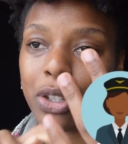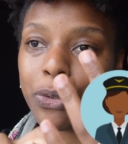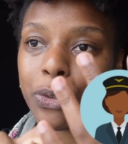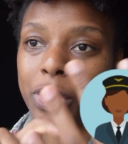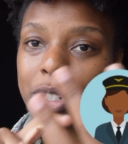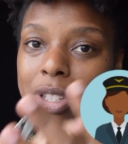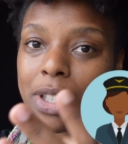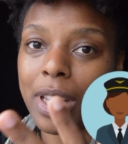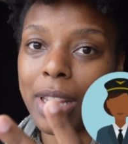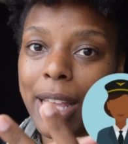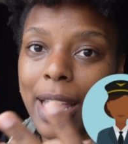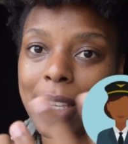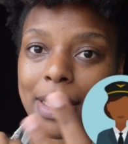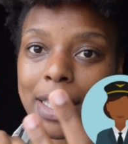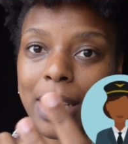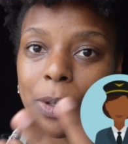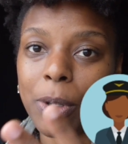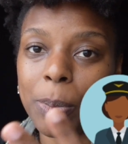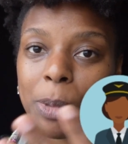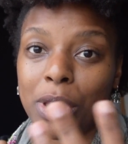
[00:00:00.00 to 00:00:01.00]
first and the last
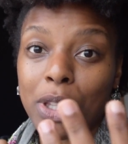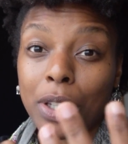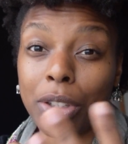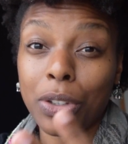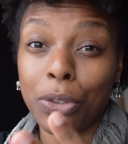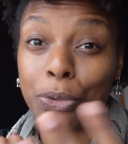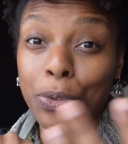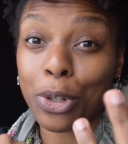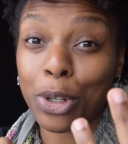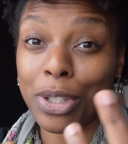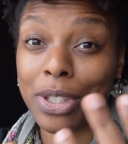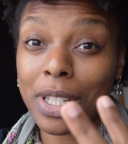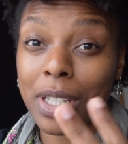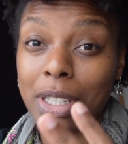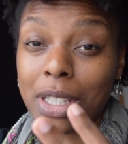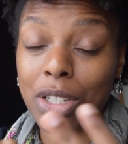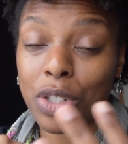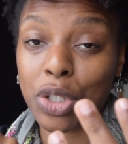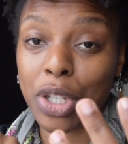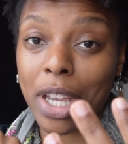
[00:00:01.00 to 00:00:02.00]
thing would be like the first thing
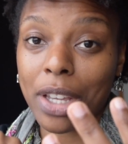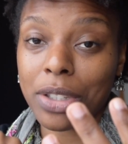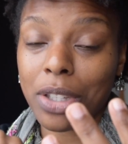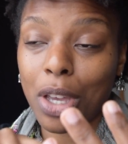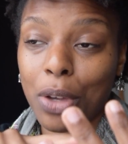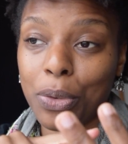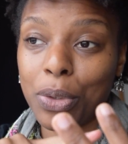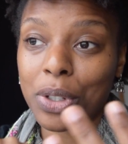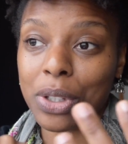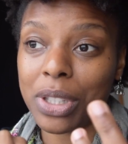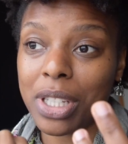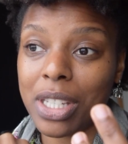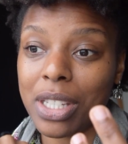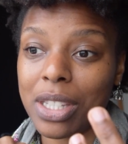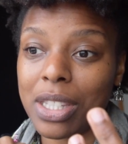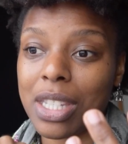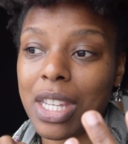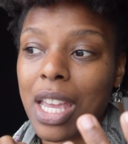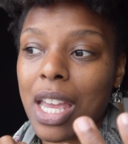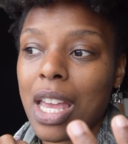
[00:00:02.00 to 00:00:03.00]
she checks off her
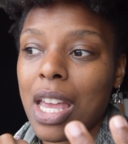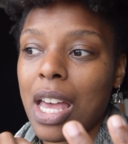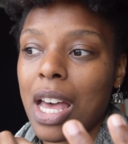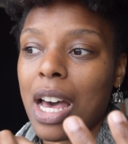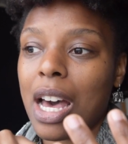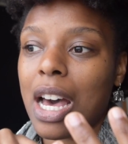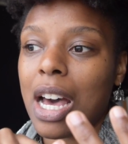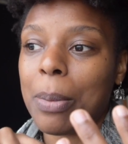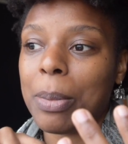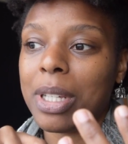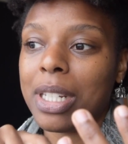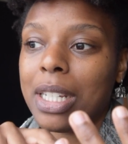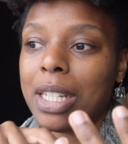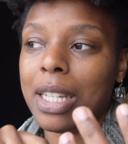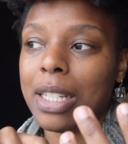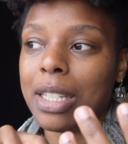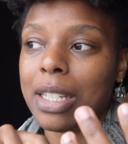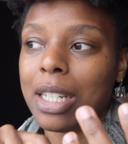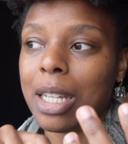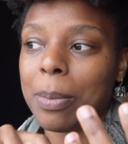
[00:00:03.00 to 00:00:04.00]
list. And it
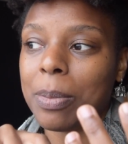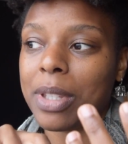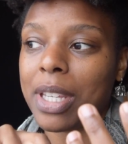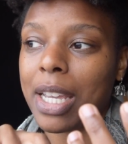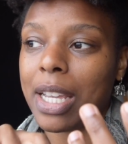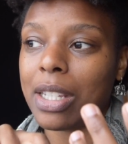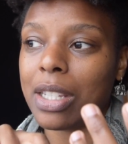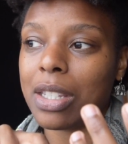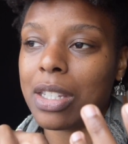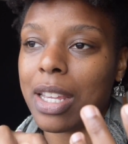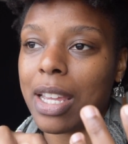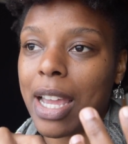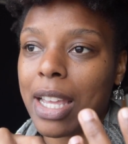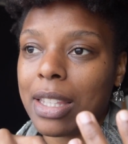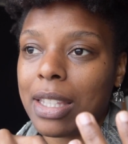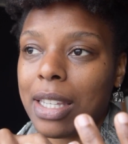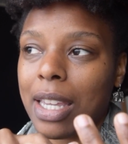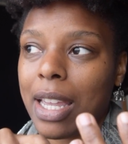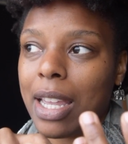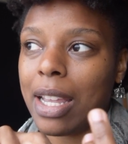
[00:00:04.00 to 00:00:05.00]
ended up that
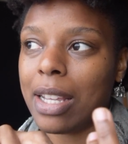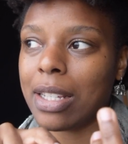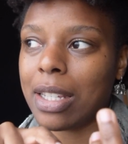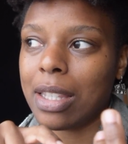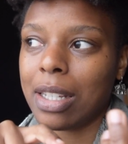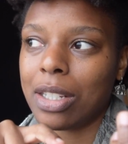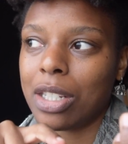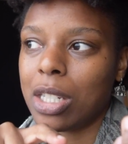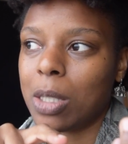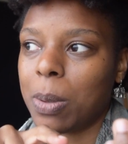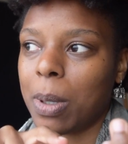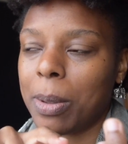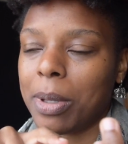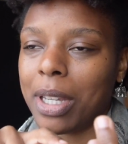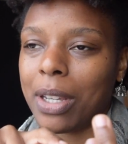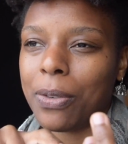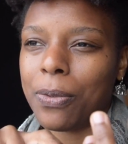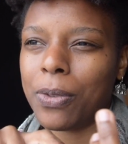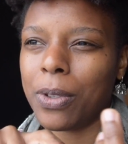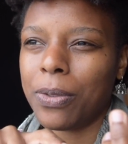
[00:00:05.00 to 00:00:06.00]
at the age, I think she's probably
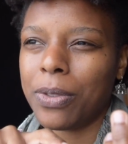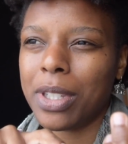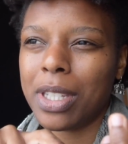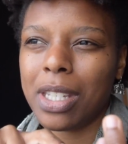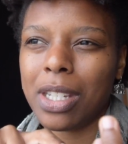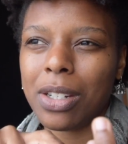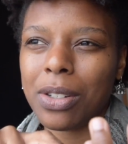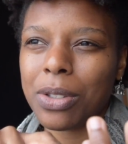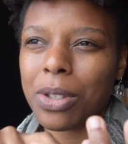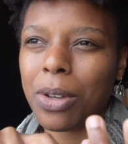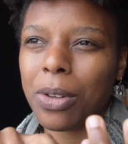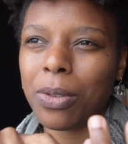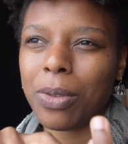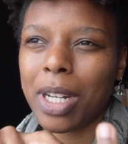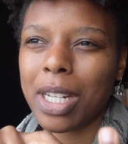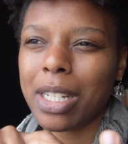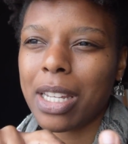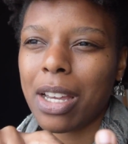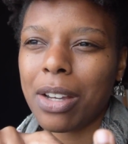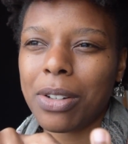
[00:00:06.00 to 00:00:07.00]
like 50 years old
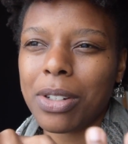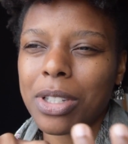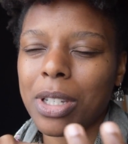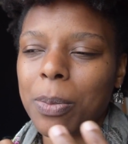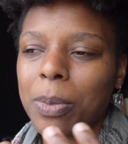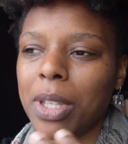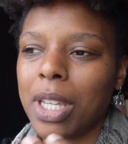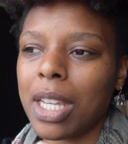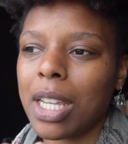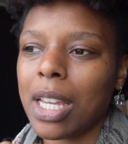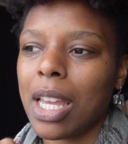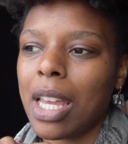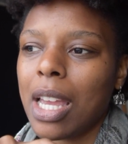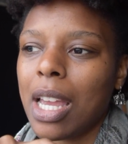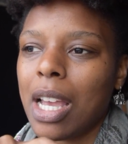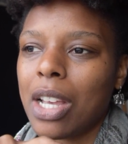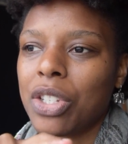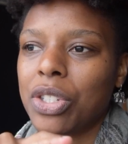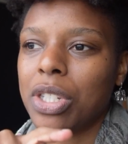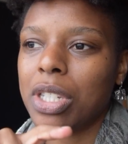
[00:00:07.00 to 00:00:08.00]
right now or something,
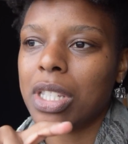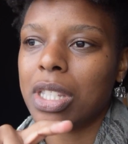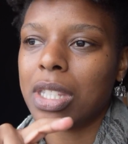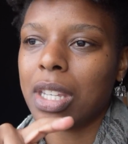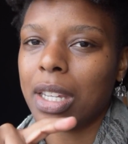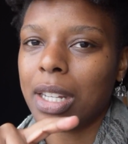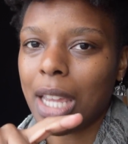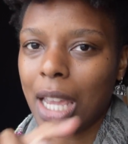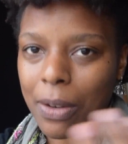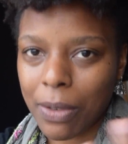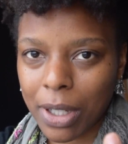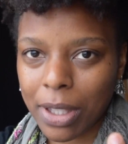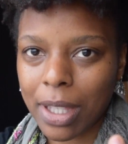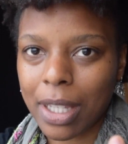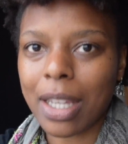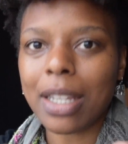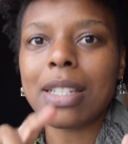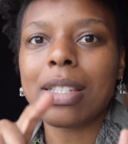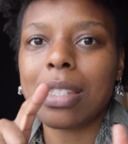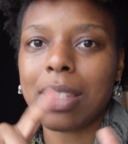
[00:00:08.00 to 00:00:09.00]
she's done
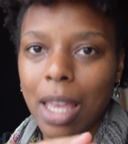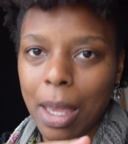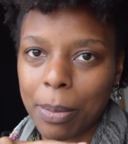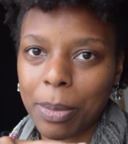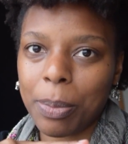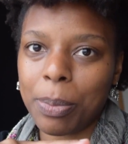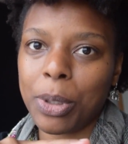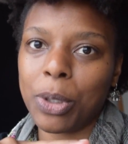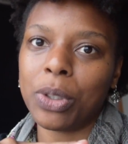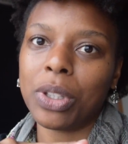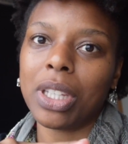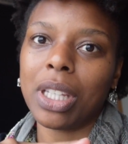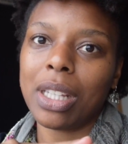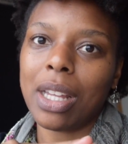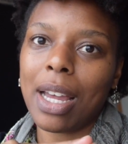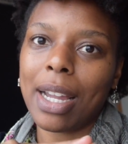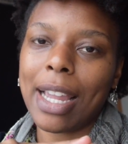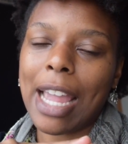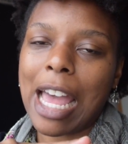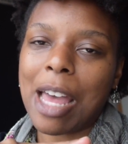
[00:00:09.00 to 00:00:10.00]
everything except build a
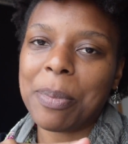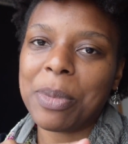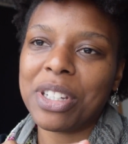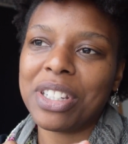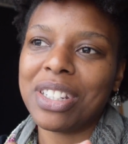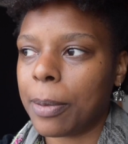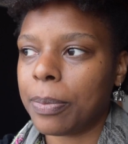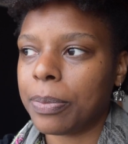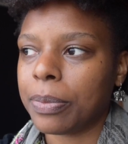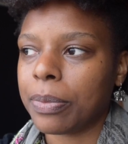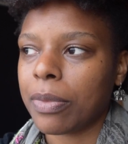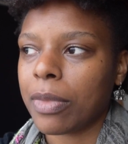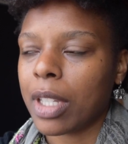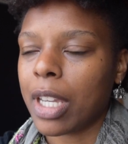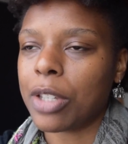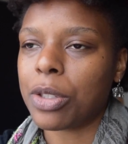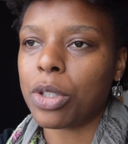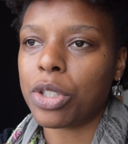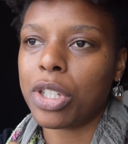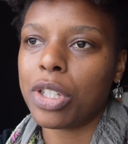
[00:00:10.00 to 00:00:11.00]
log cabin.
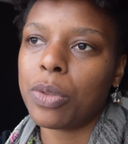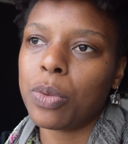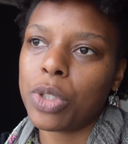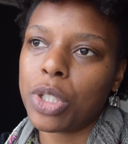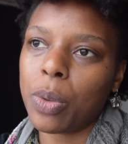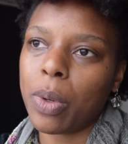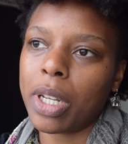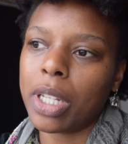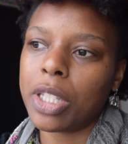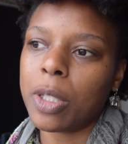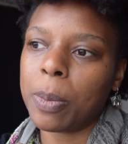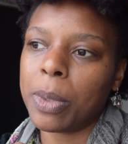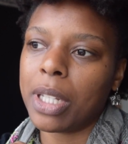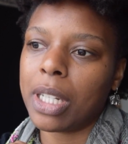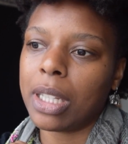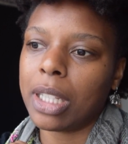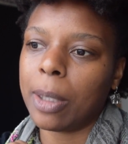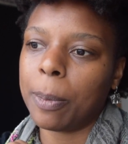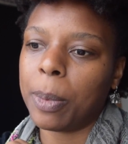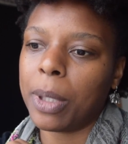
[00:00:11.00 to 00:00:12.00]
And so she wanted to be an
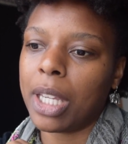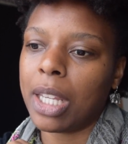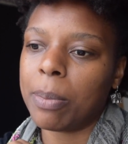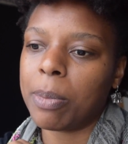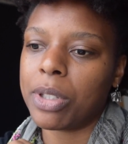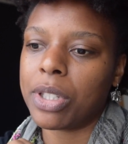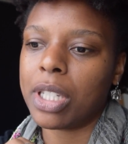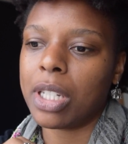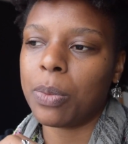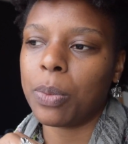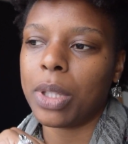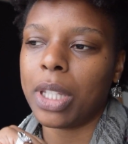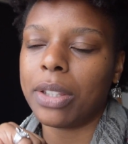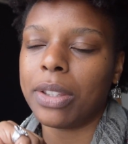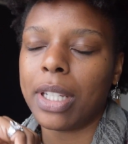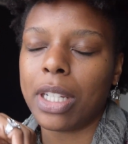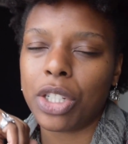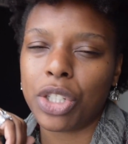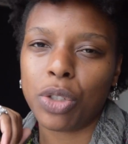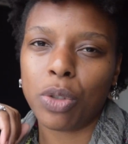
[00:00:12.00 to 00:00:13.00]
Olympian, but she didn't really
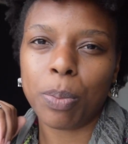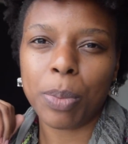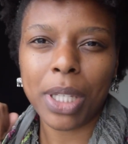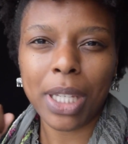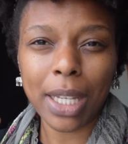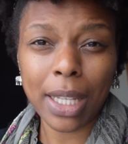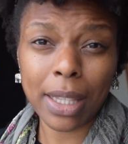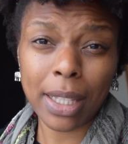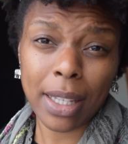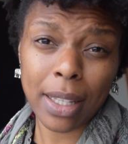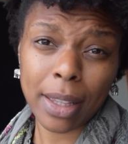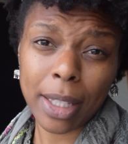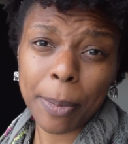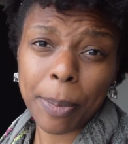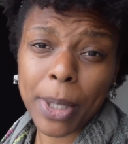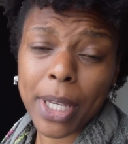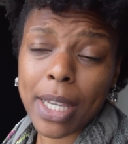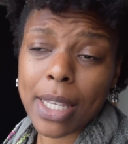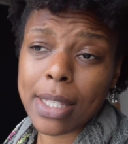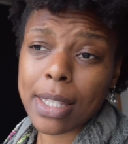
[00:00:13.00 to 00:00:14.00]
think she would be in the
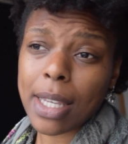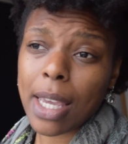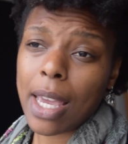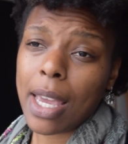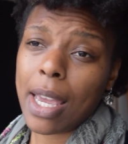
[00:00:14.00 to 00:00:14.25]
Olympics.